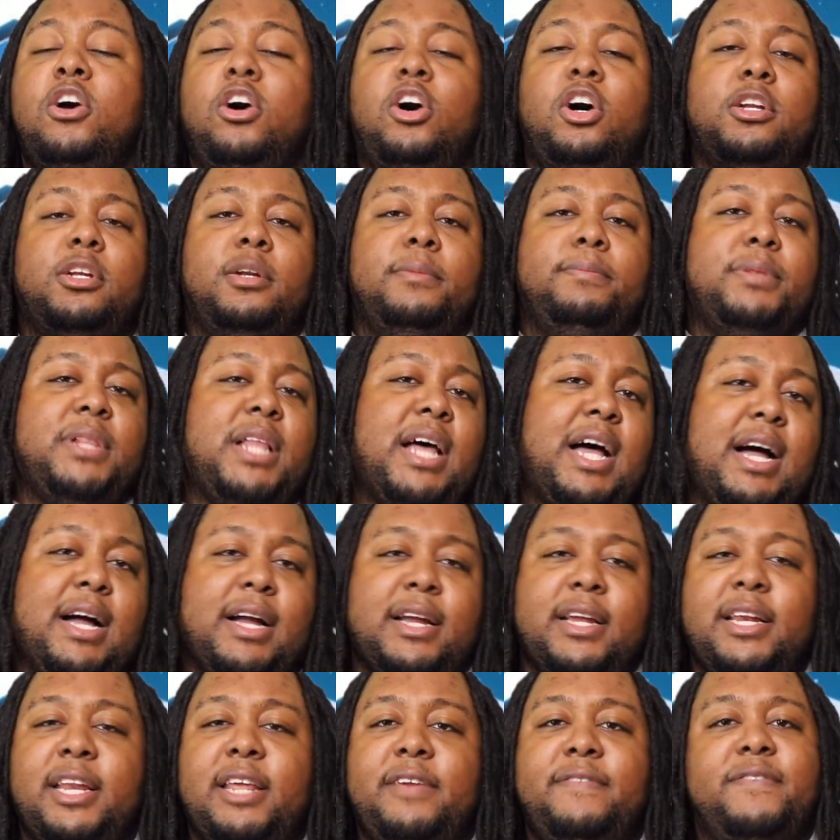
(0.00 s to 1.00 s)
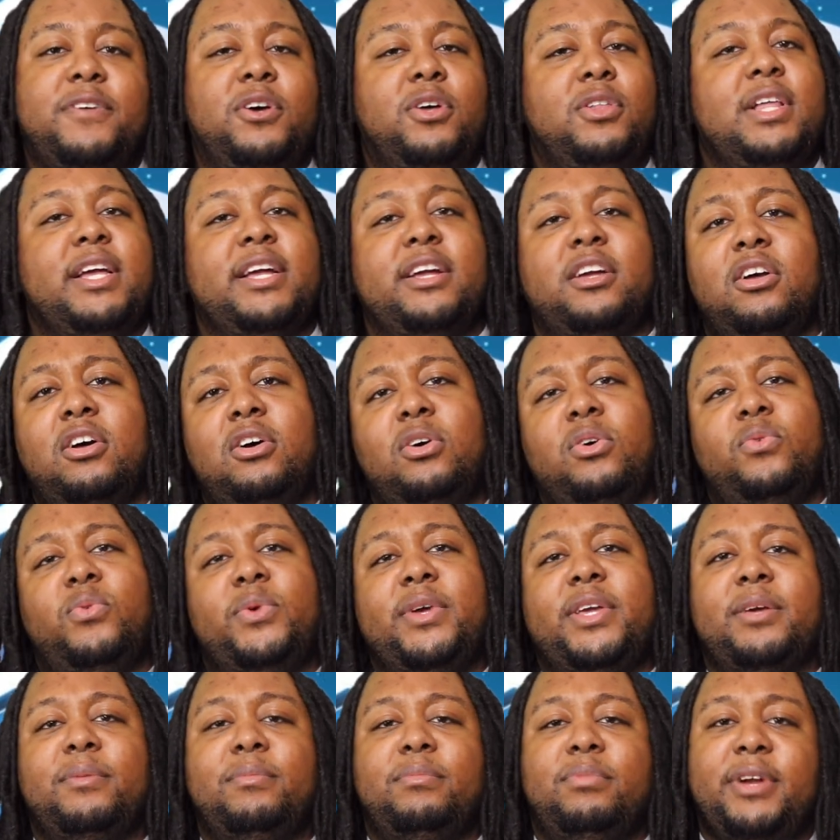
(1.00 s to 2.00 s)
on the block, and they felt like, oh,
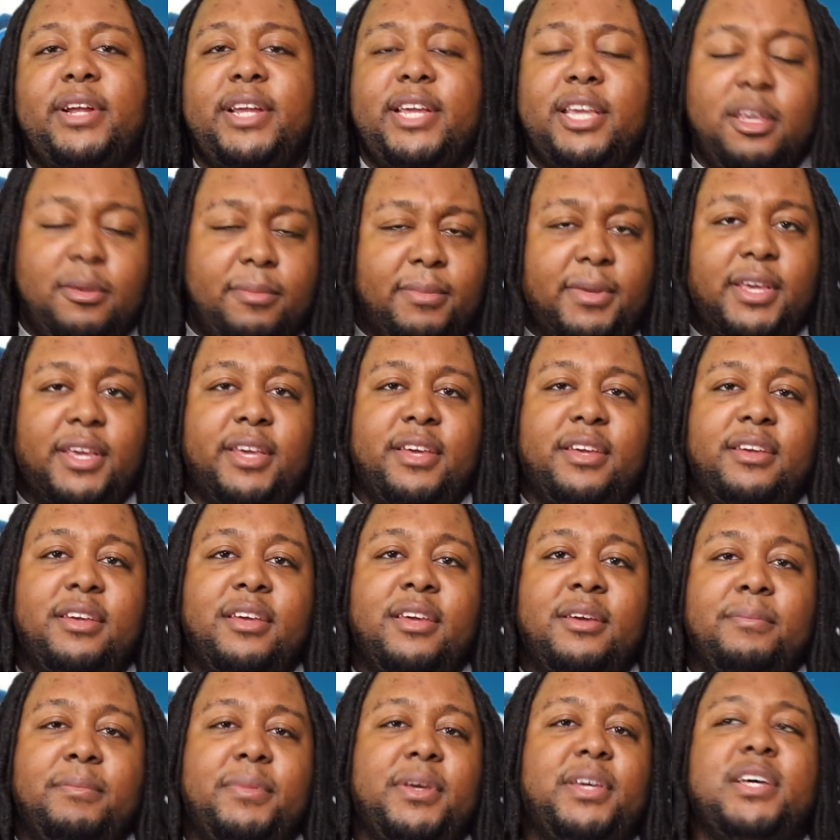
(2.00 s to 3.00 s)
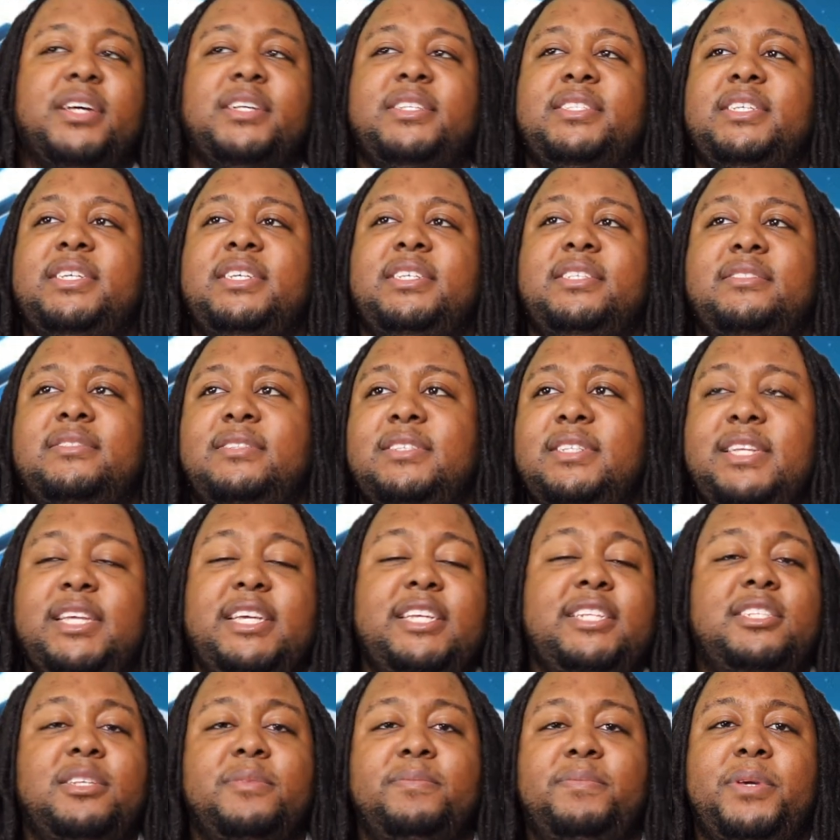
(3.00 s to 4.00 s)
we can bring him in because he
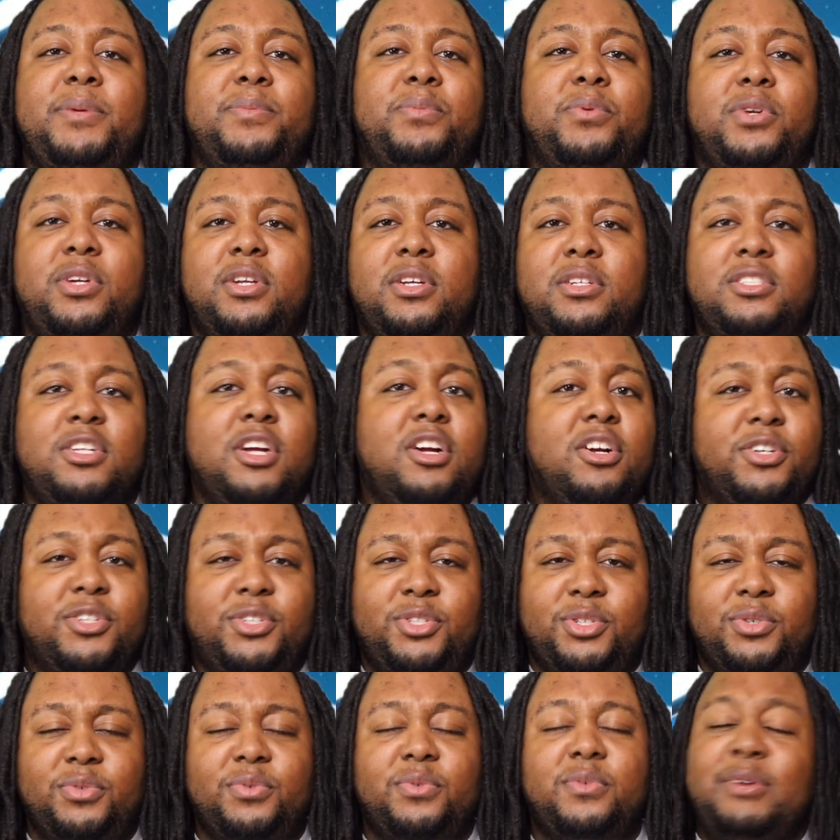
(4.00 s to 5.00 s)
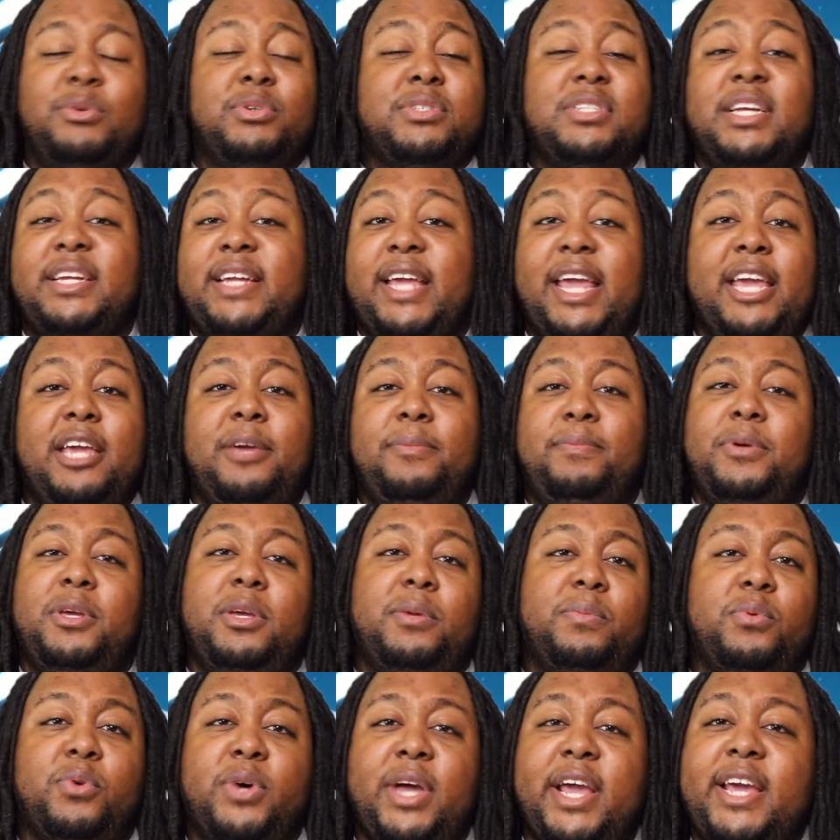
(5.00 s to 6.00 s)
needs some people to turn to. It was like 8
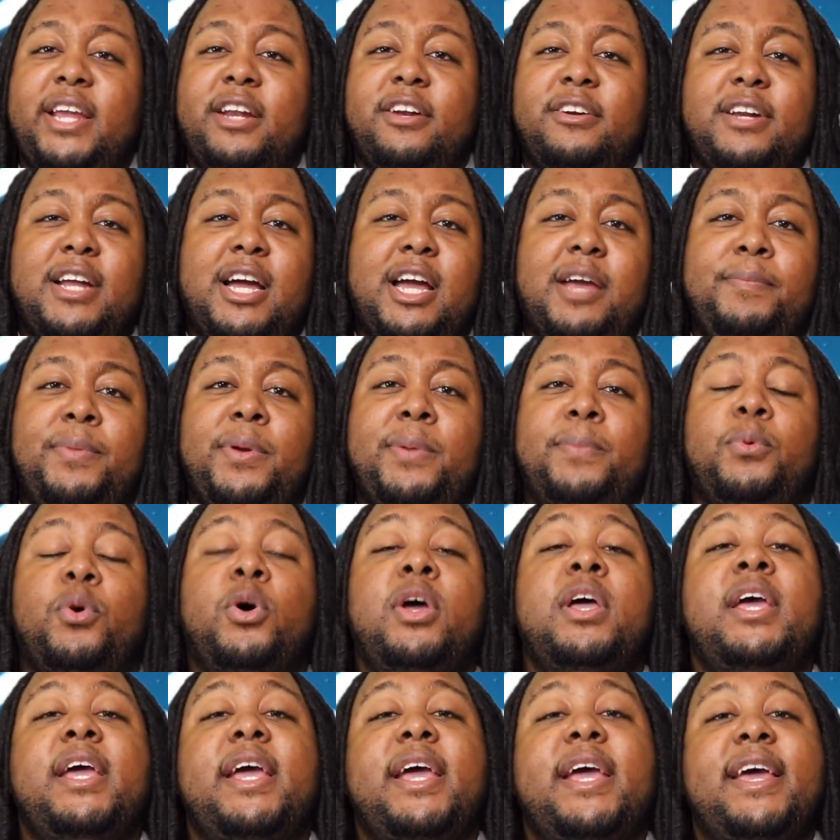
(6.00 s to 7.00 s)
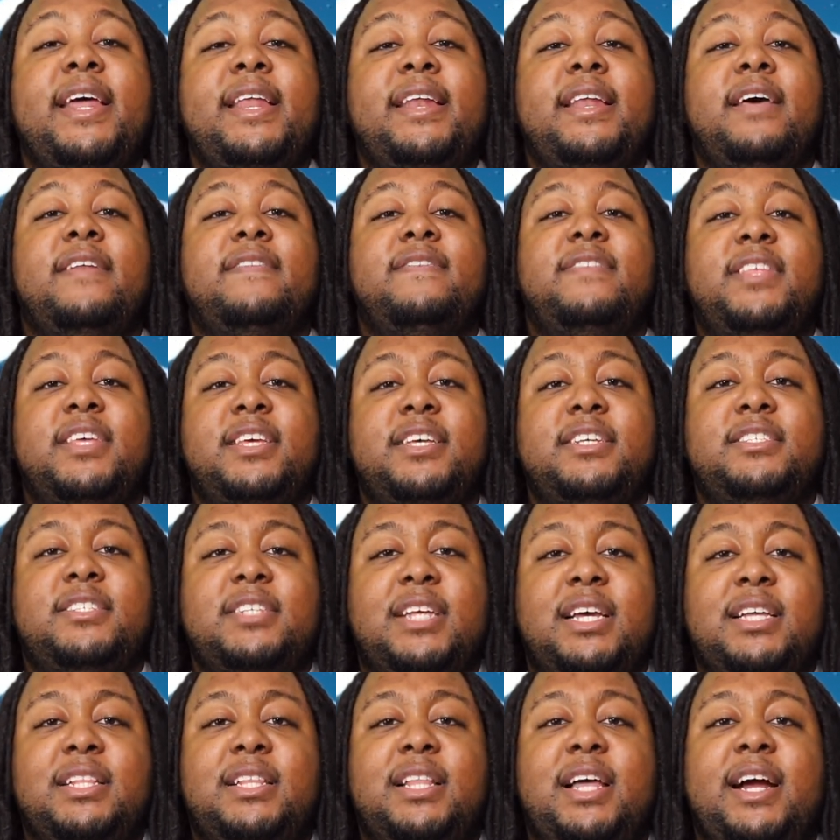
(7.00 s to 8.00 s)
people, 8 or 9 people, and this
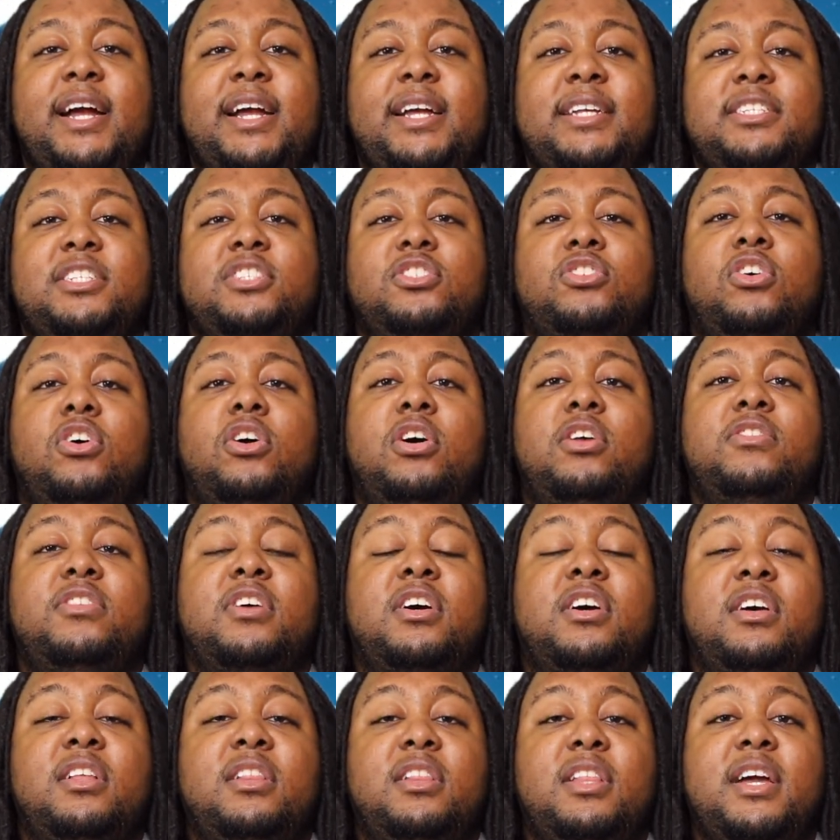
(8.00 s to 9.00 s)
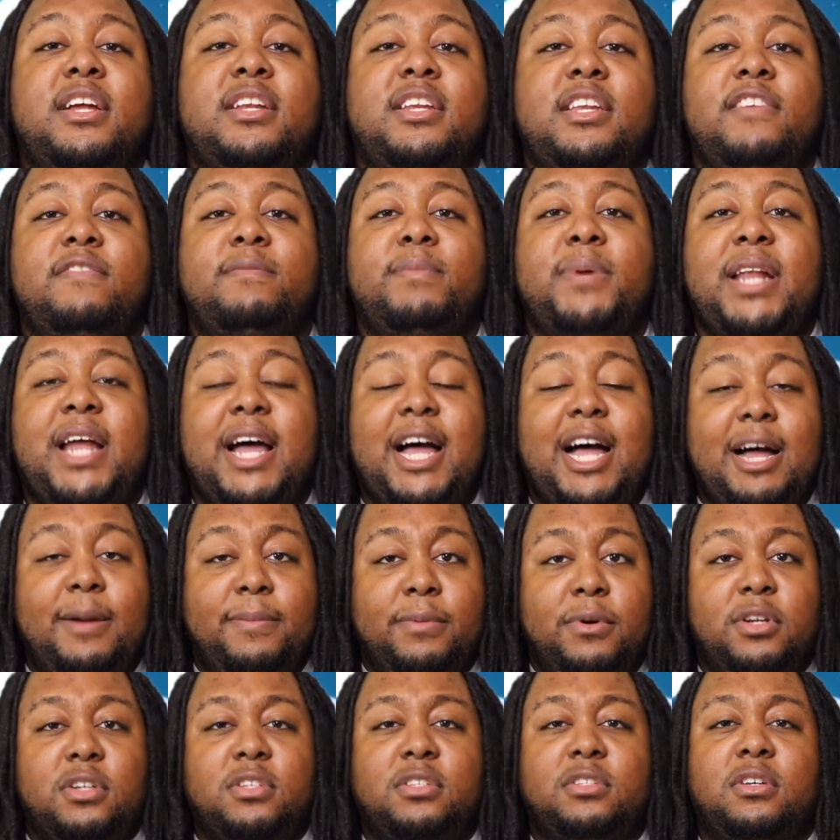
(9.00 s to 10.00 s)
alliance is called The Collective, but
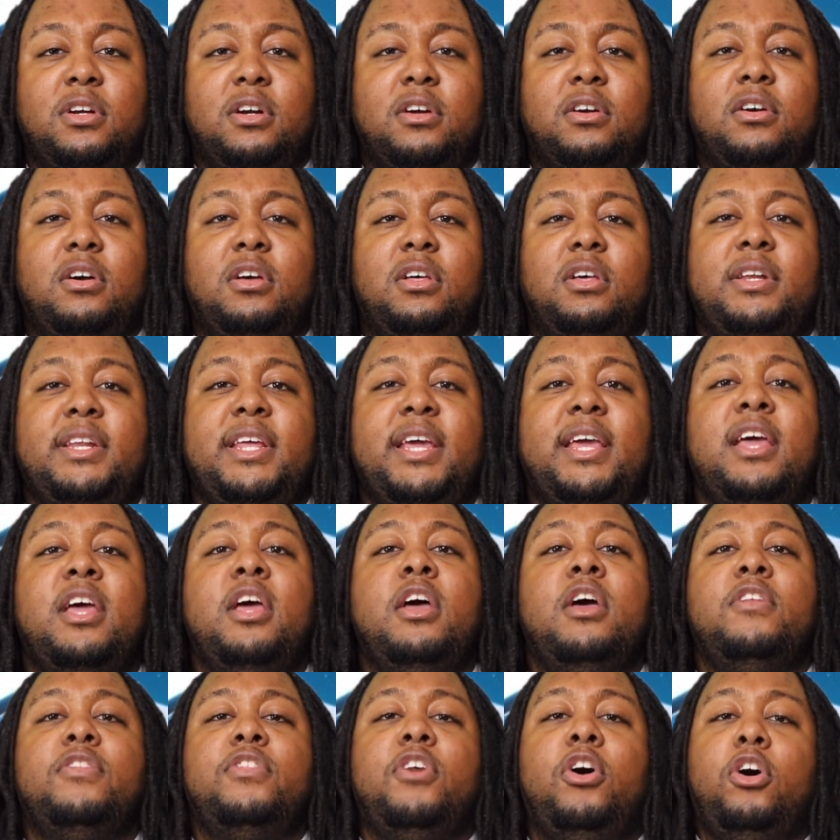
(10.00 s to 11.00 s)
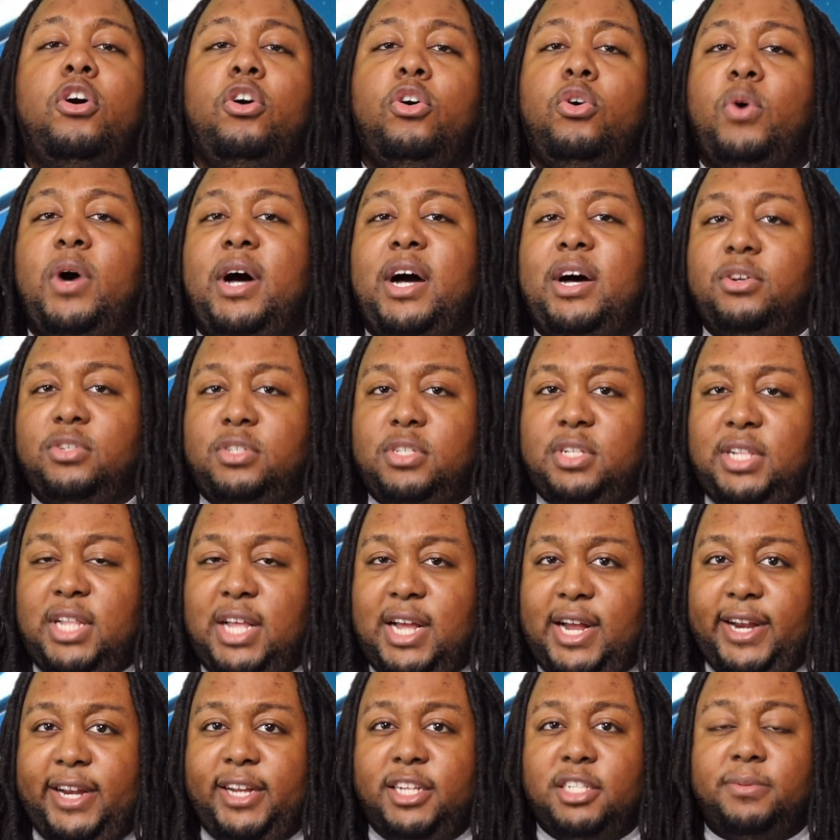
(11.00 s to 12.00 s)
I'm gonna start calling it the Whole House
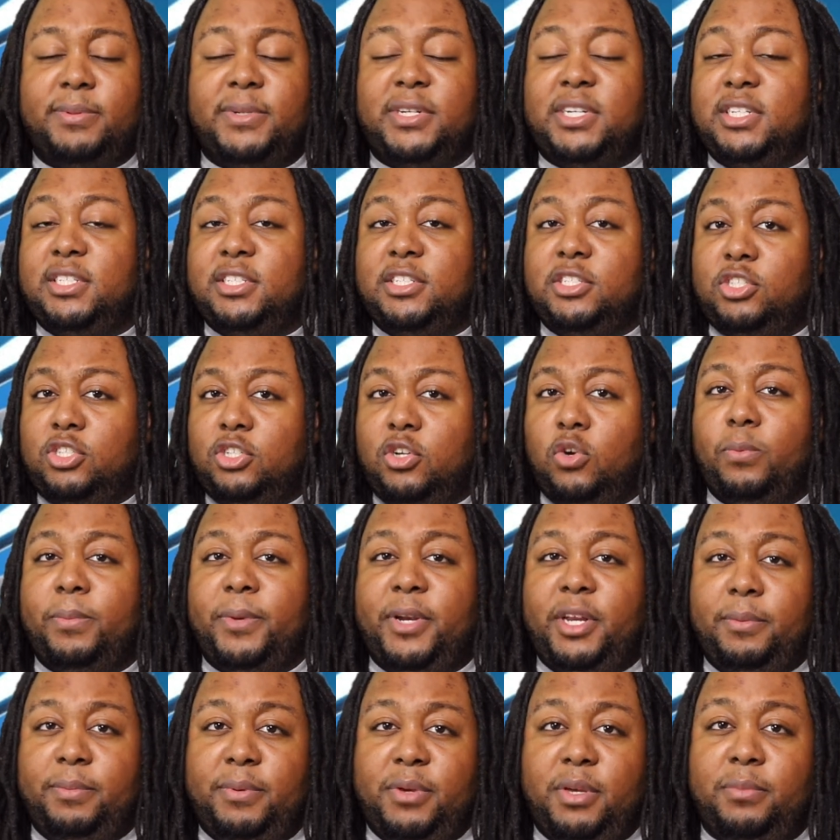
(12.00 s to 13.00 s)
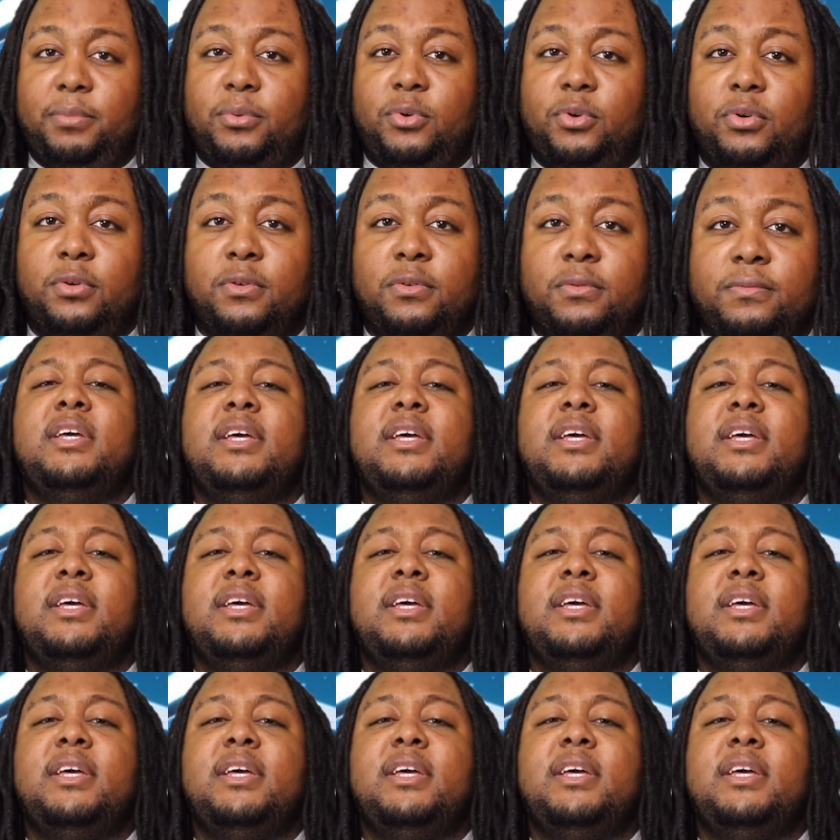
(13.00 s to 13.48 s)
Alliance because it's so many people.